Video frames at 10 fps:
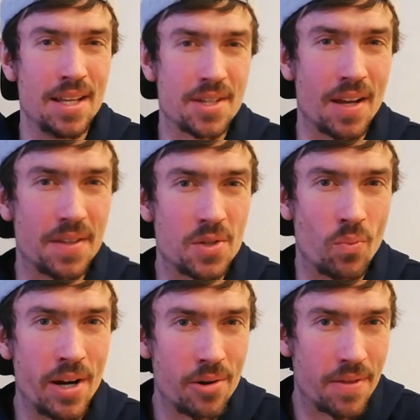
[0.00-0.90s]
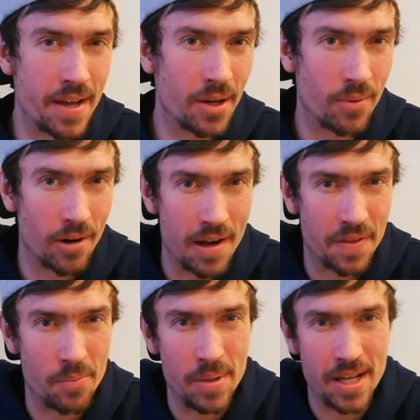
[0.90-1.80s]
It's got this weird thing where
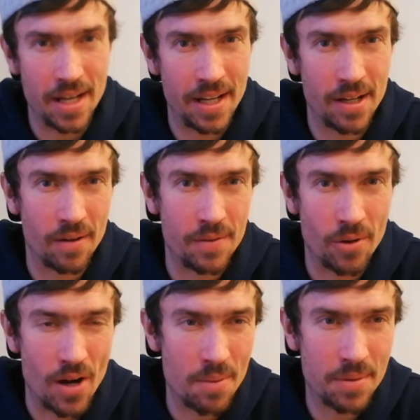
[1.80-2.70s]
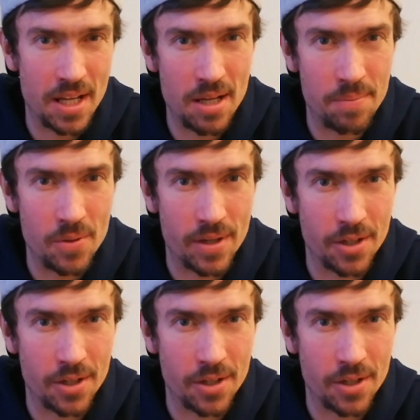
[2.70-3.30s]
at the beginning of your upkeep,